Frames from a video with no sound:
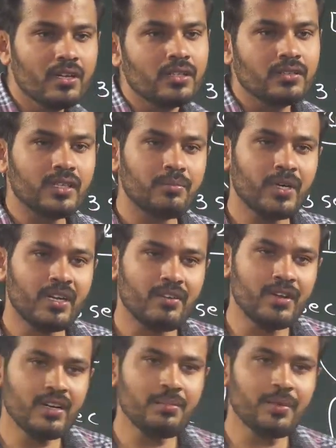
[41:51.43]
Sir, but
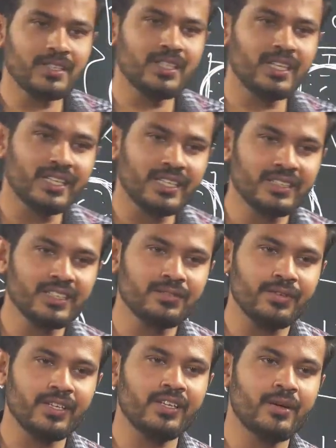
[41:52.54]
even the pressure increases
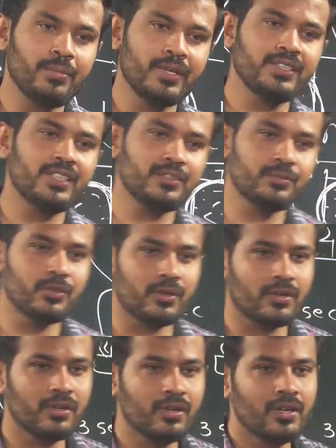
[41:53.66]
when the temperature is more.
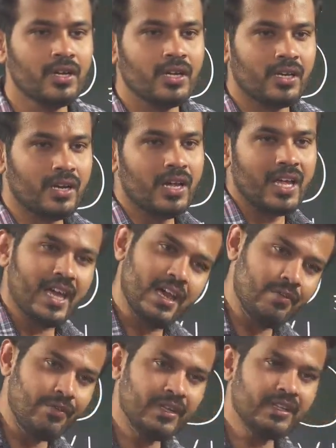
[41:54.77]

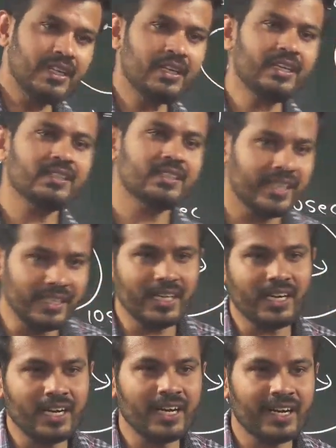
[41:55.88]
Everything is
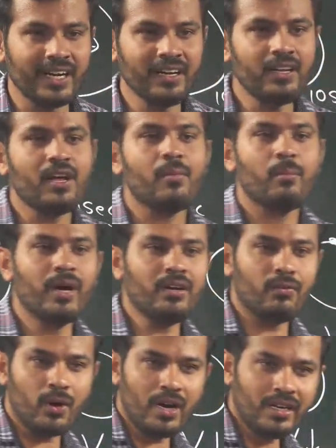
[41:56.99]
interrelated, but
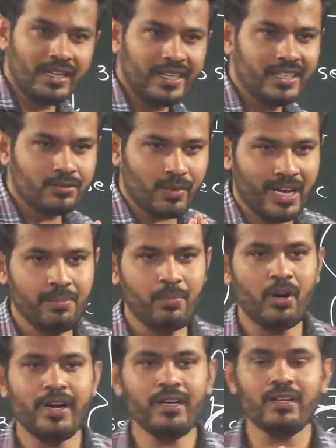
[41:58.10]
what is my
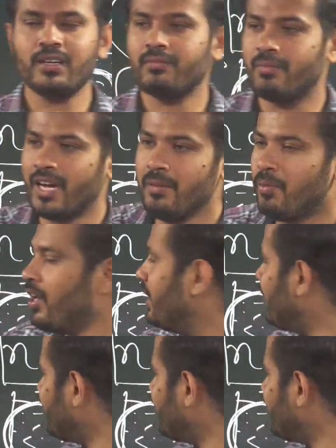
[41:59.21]
point? My point is